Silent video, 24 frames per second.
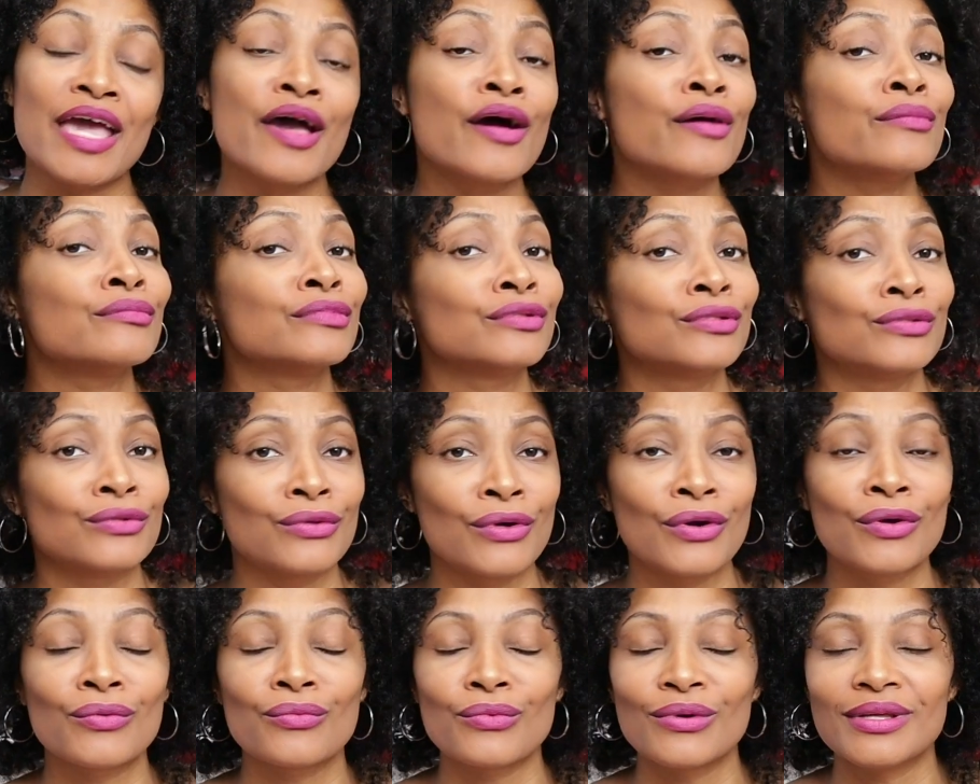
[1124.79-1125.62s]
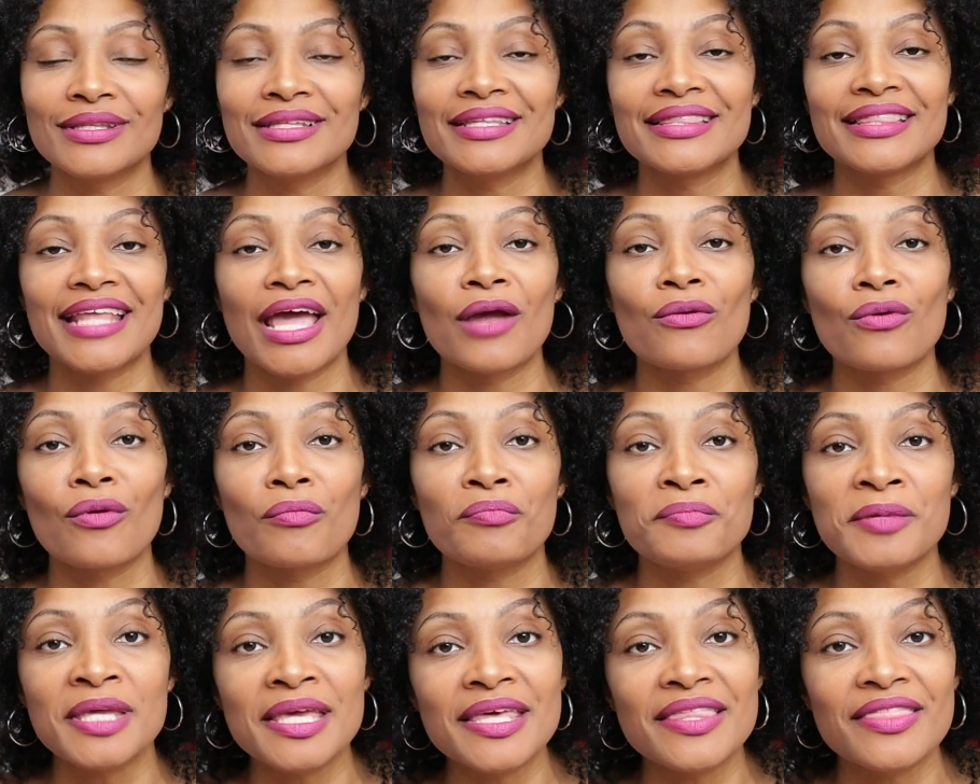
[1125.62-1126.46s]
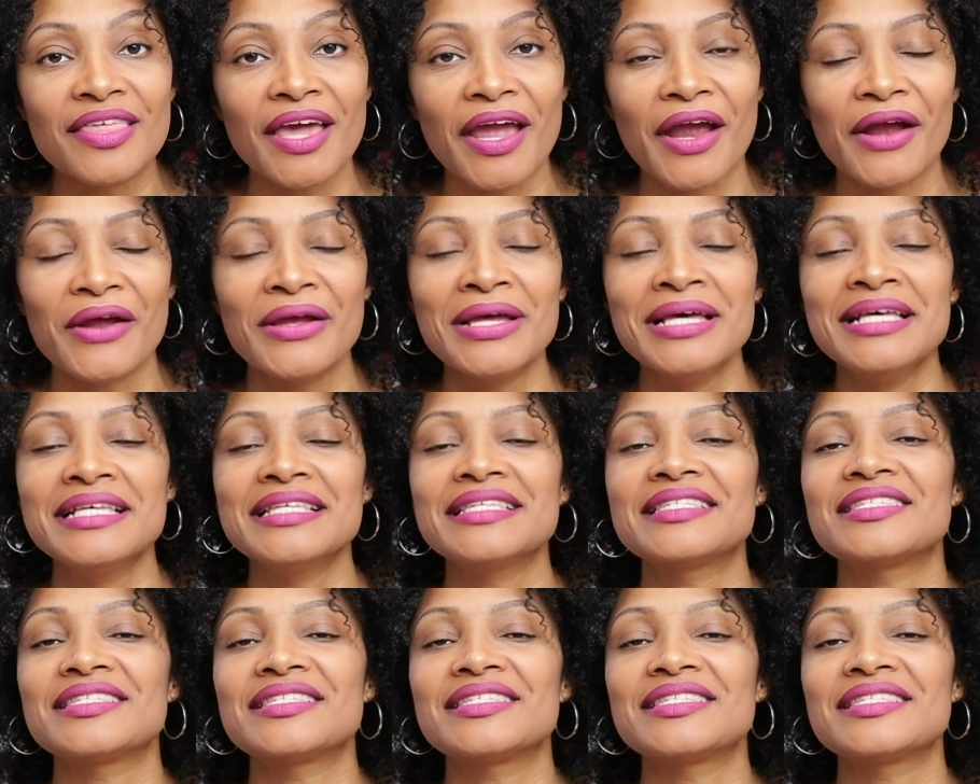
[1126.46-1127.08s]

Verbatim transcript: M Lord willing, they will be there.